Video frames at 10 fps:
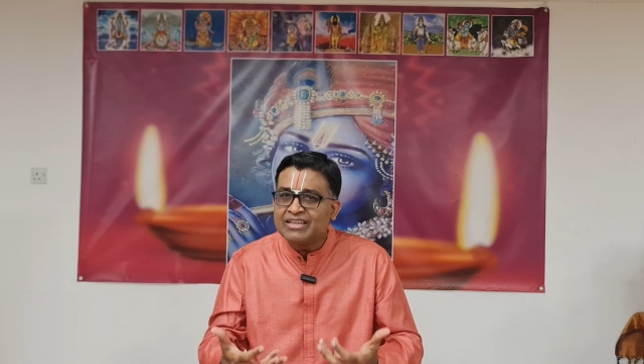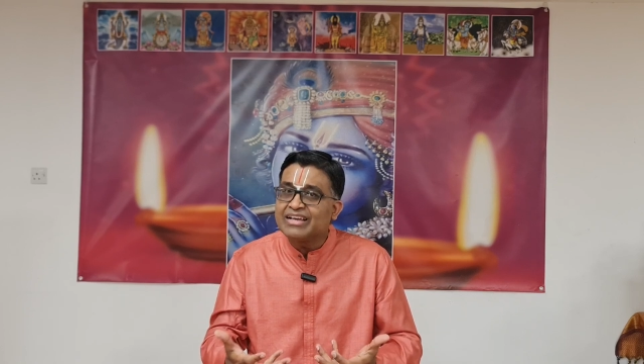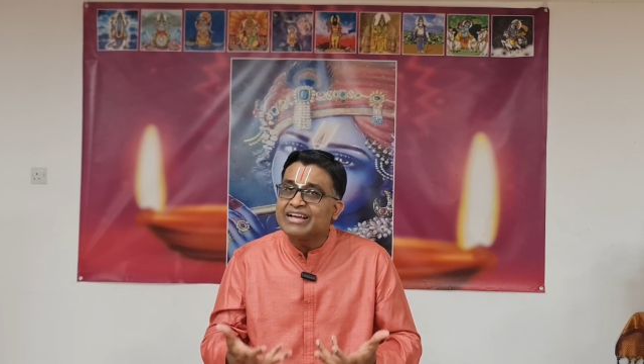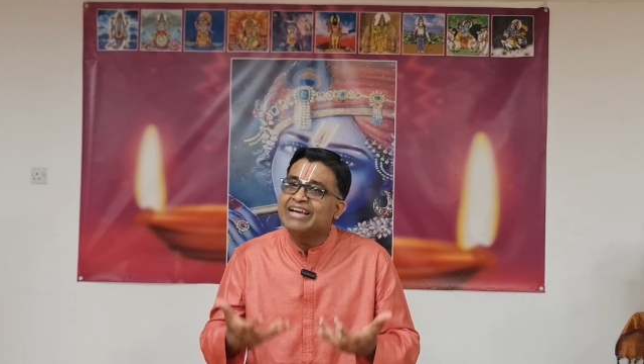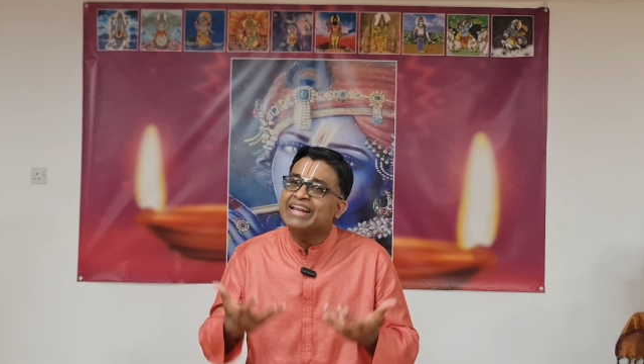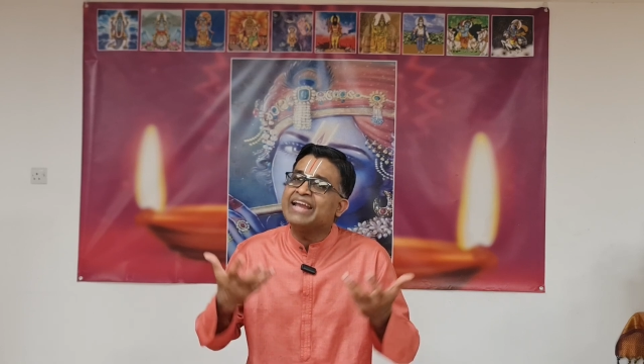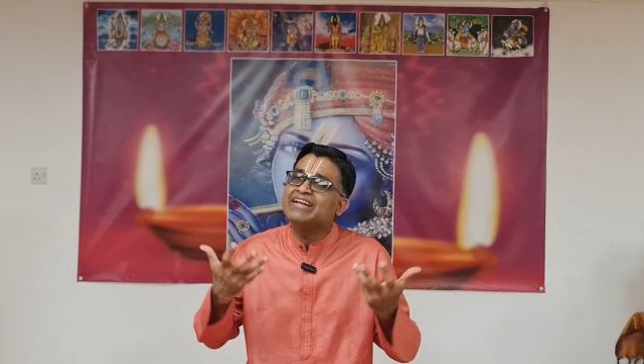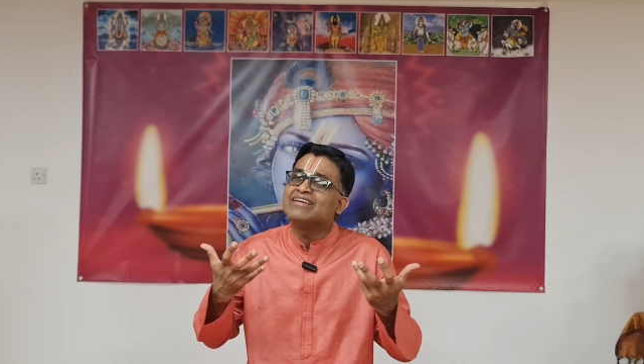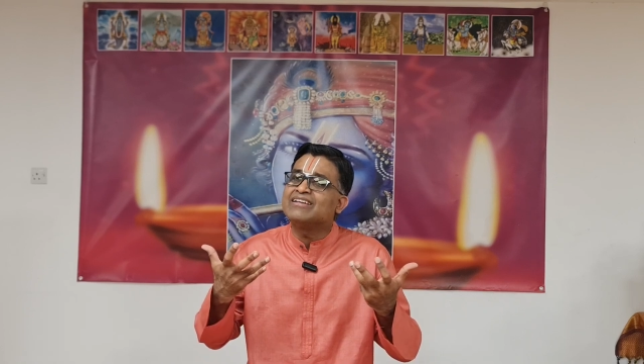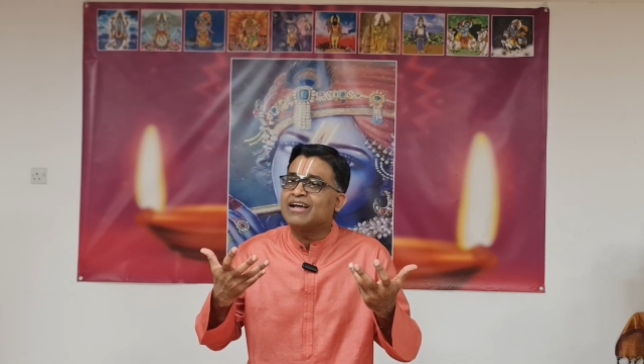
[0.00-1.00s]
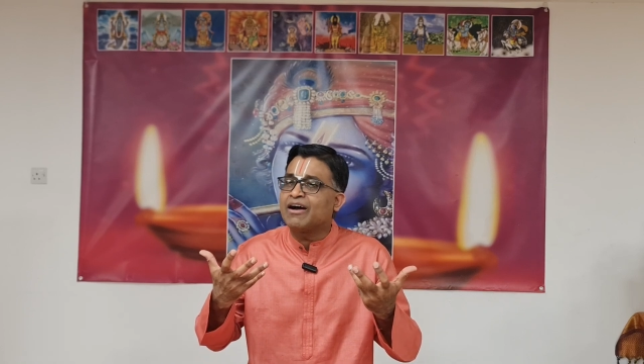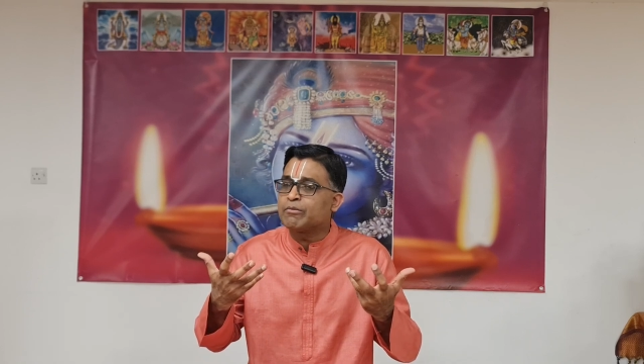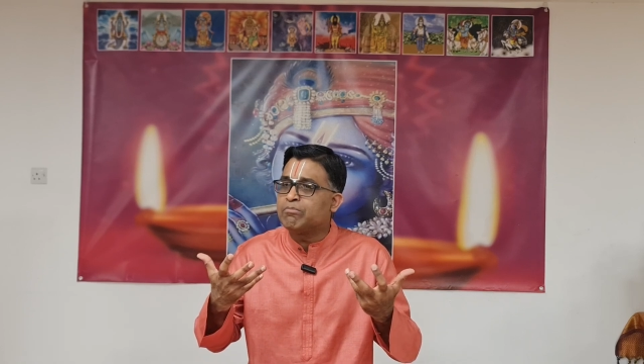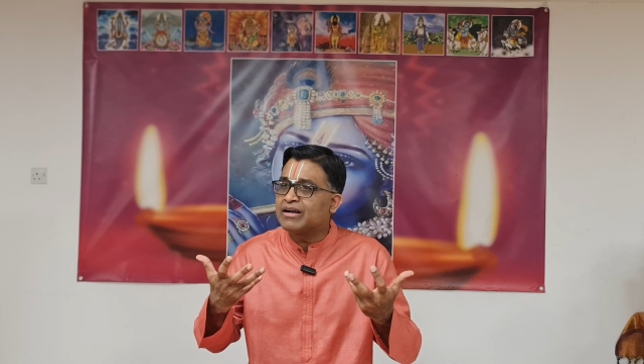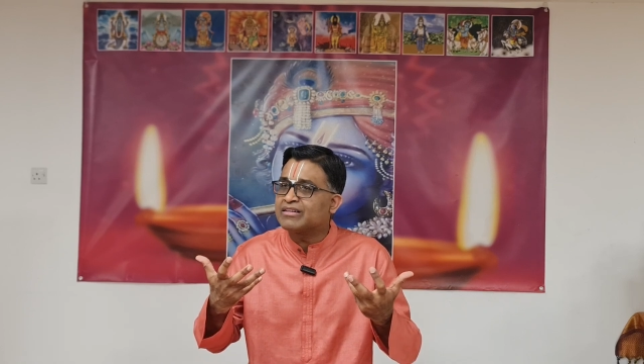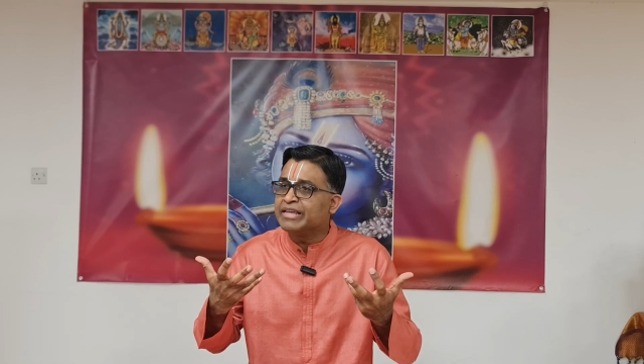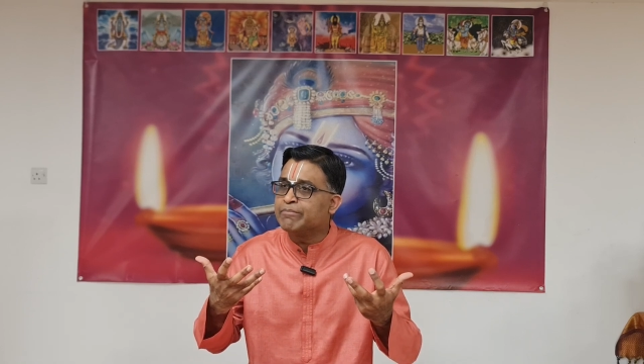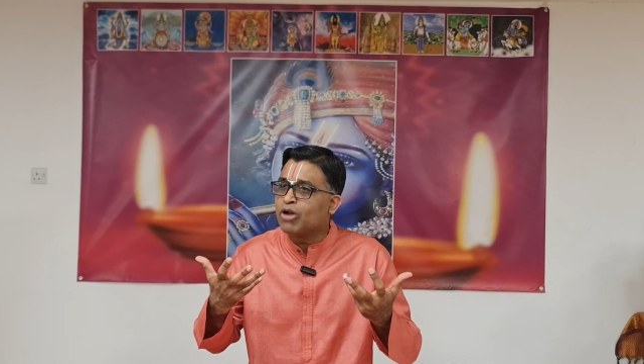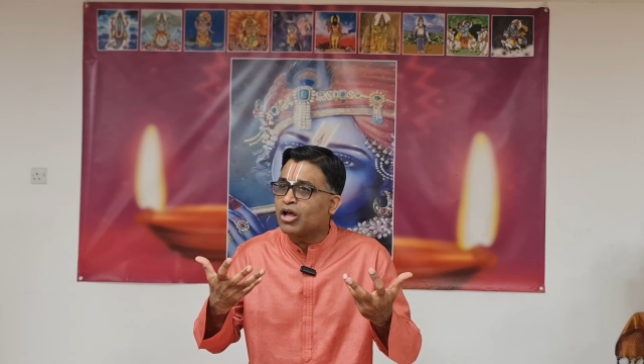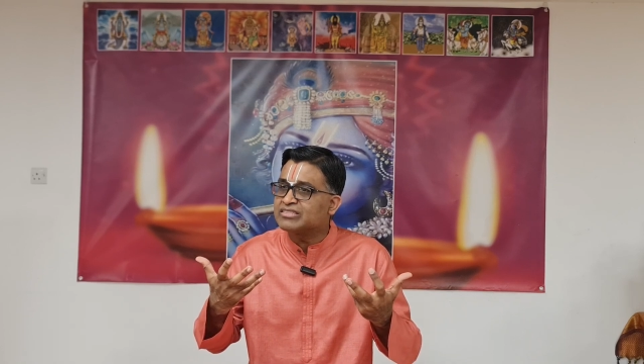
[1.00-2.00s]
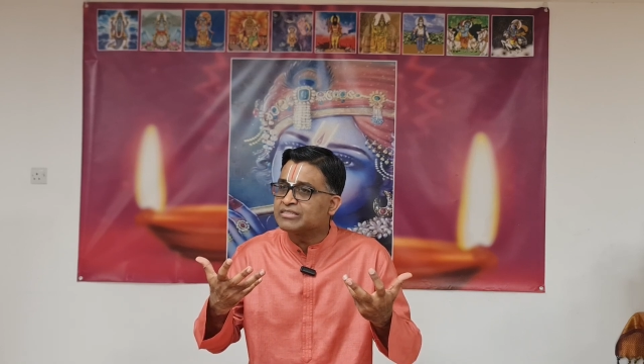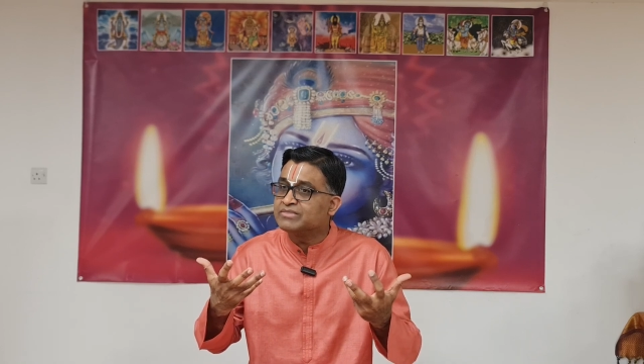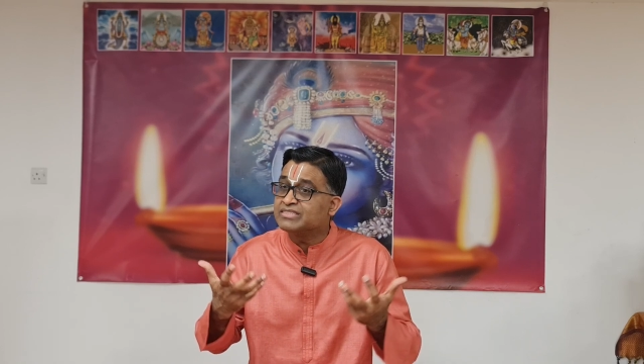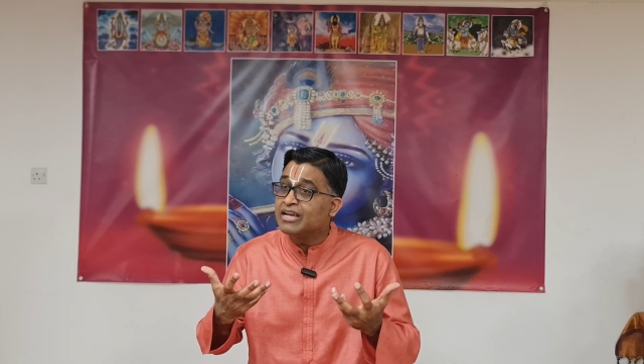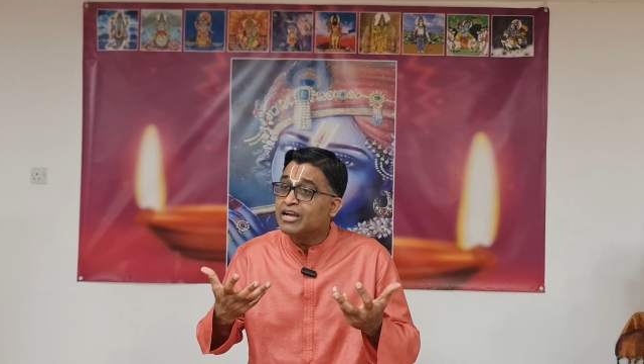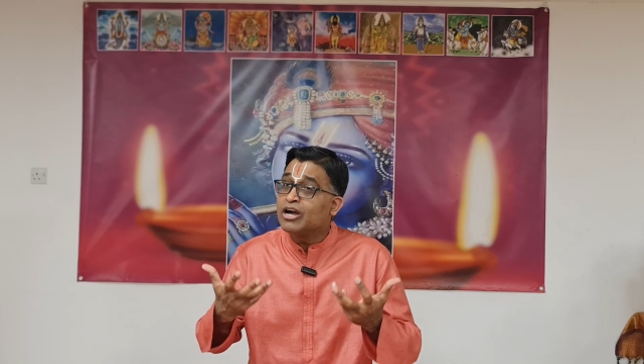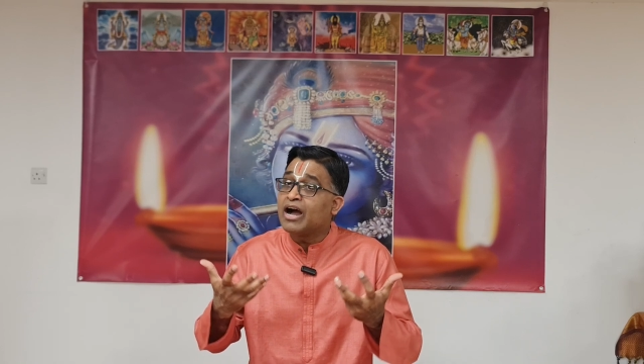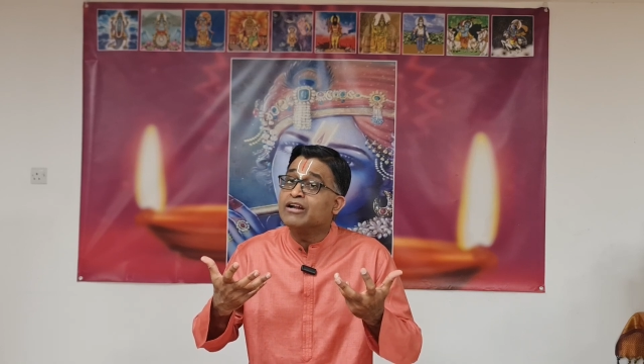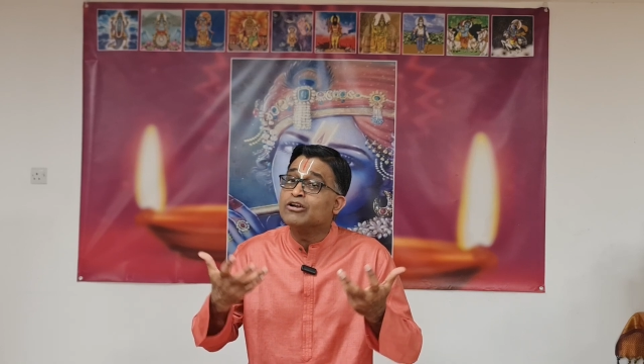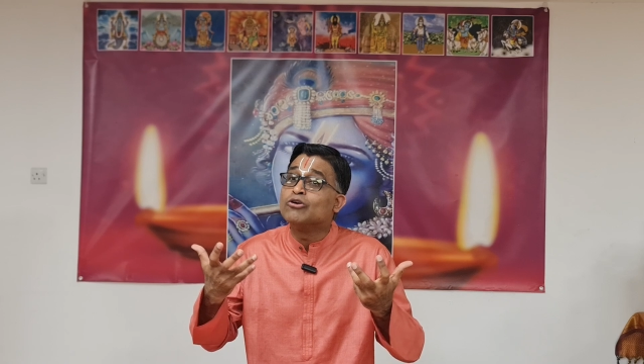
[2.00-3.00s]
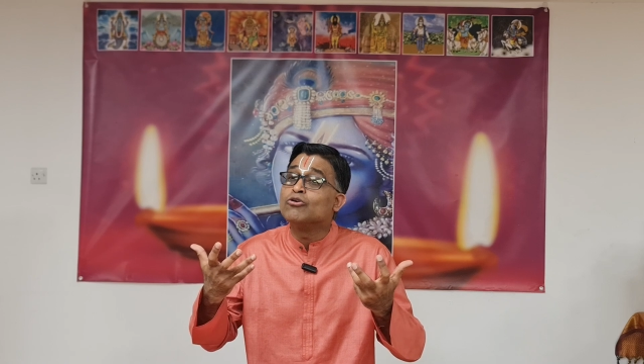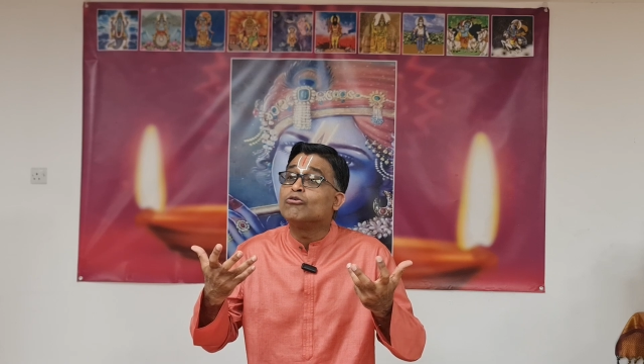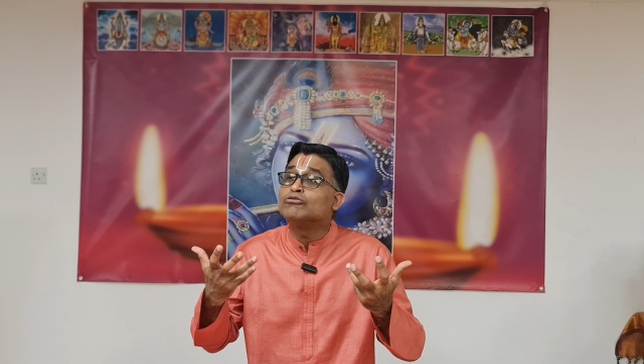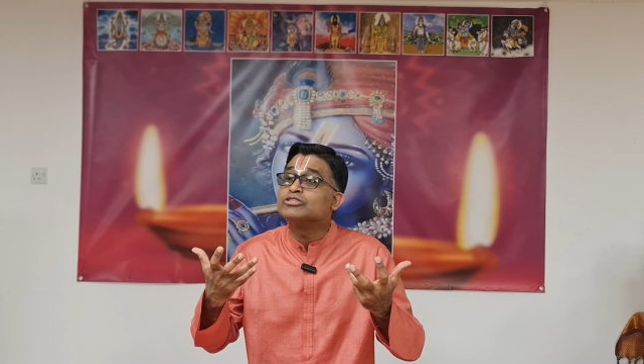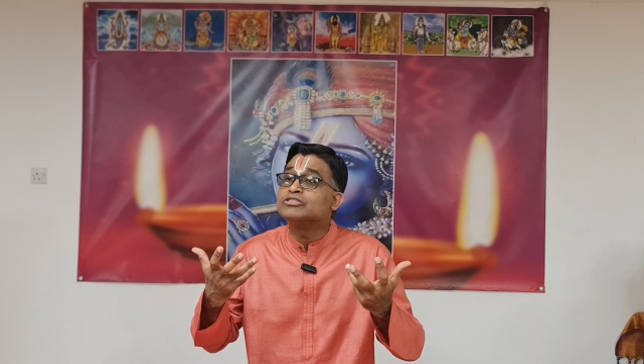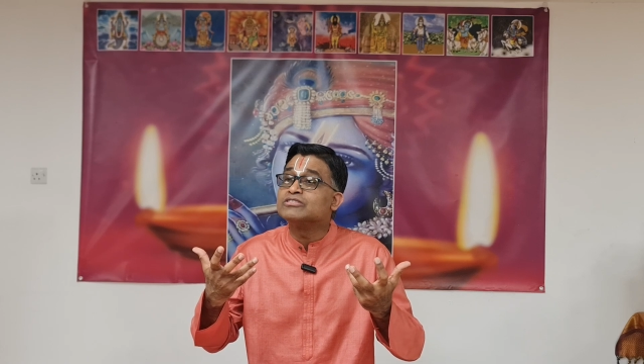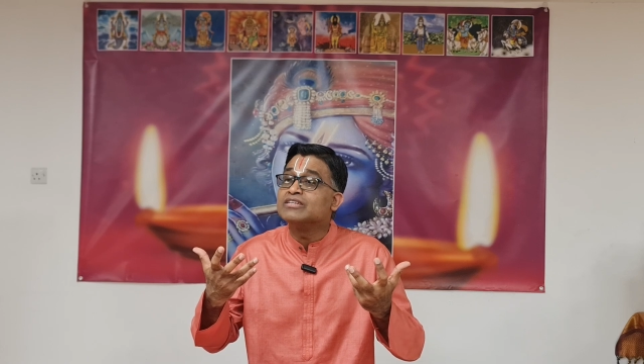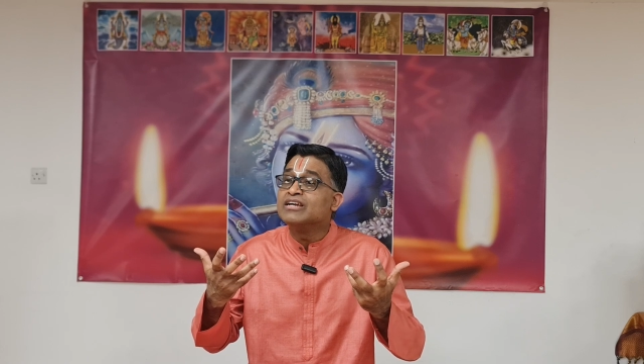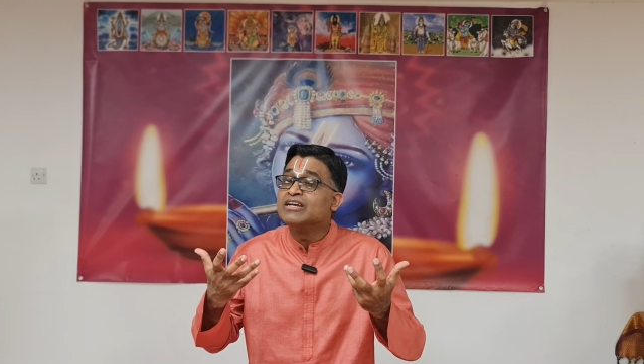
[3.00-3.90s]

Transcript: the greater our bhakti blossoms and grows.